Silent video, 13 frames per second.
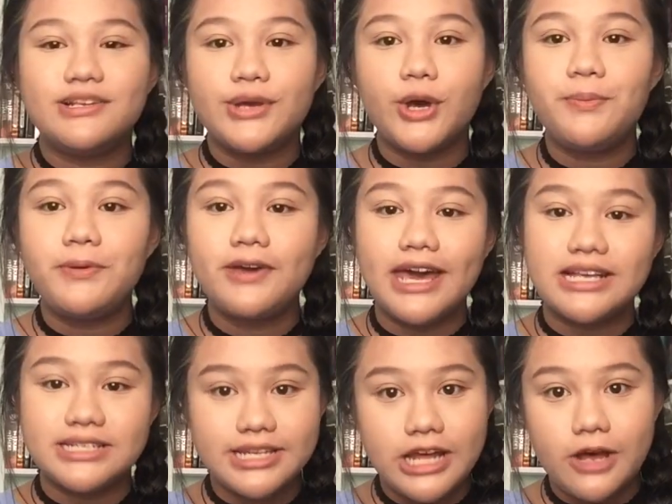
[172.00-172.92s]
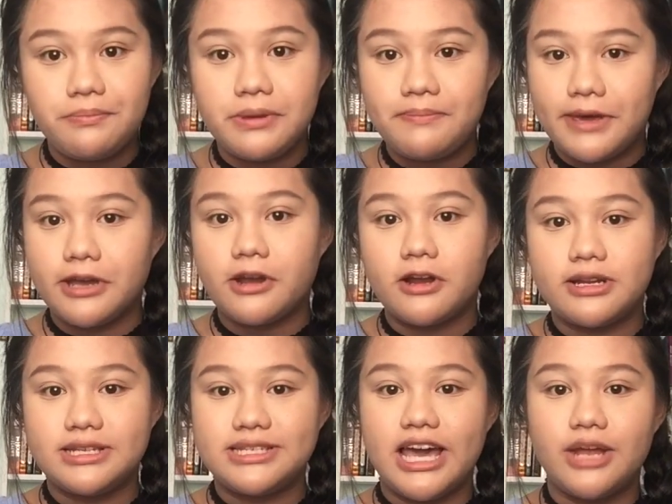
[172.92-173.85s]
So I hope you guys can help me pick or
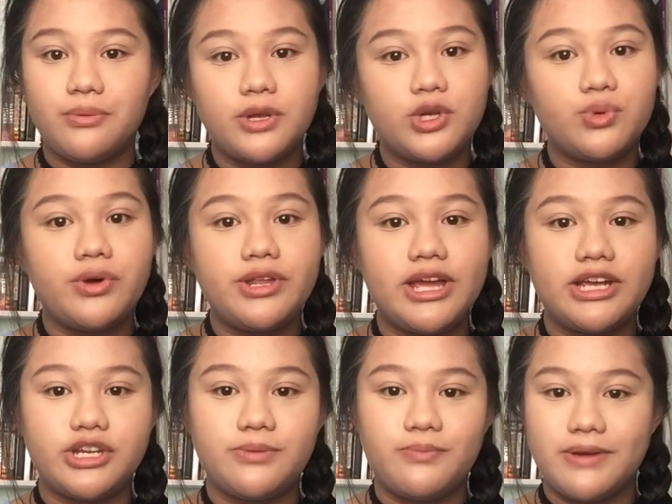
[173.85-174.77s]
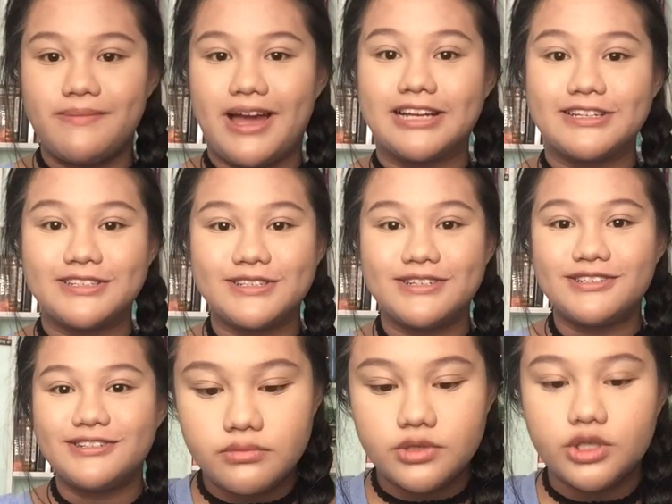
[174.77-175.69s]
decide which one I should bring back to
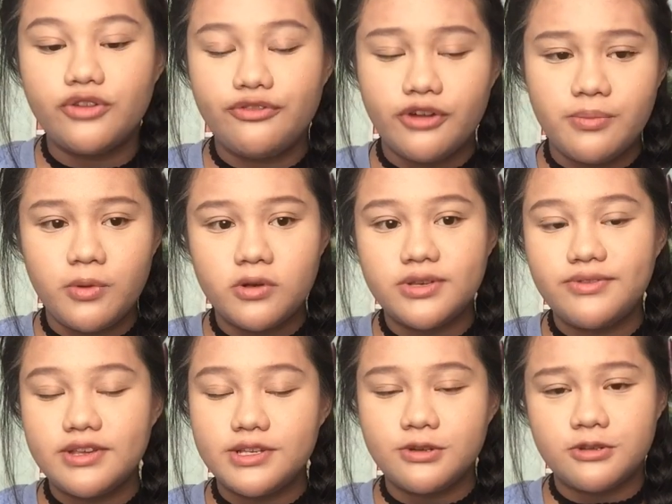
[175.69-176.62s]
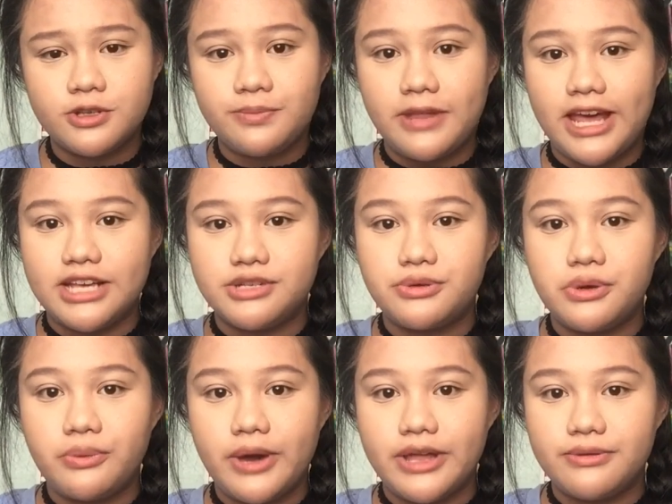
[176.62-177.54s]
school. So for most of the school supplies,
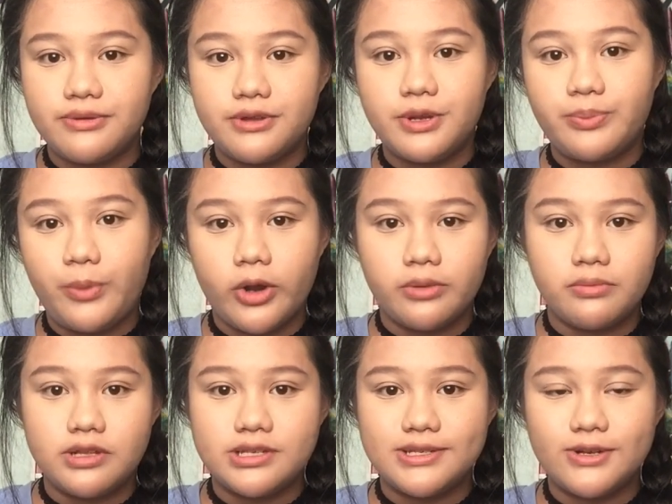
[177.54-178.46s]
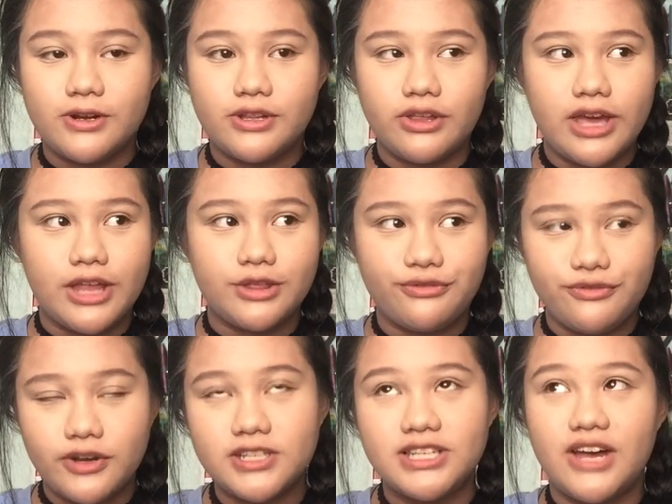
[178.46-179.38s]
we went to the department store to get the
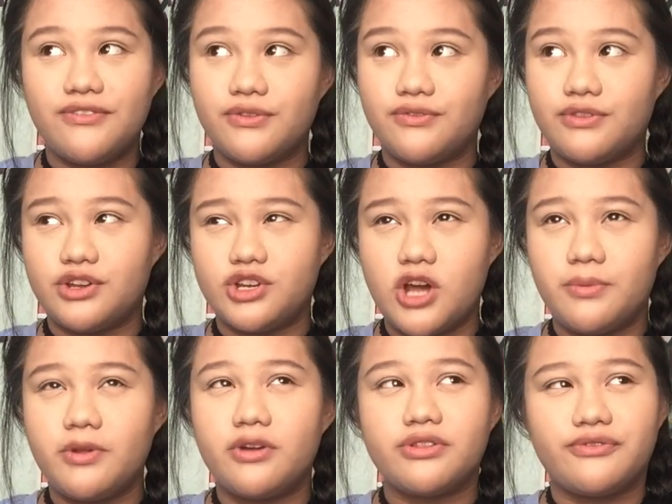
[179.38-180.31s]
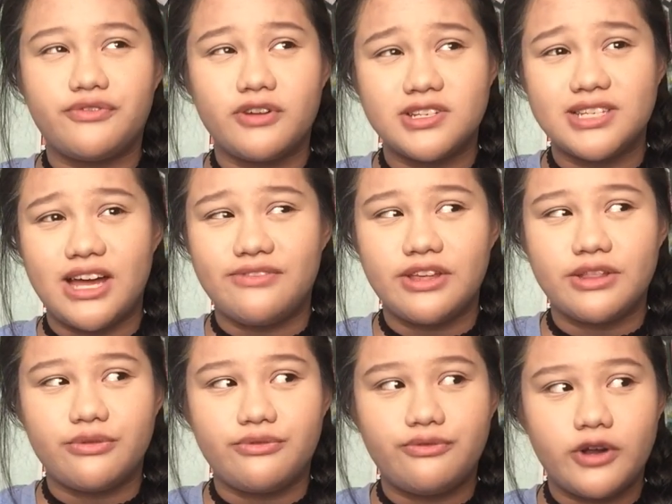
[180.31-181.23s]
first half of the shop. Not the first half, like the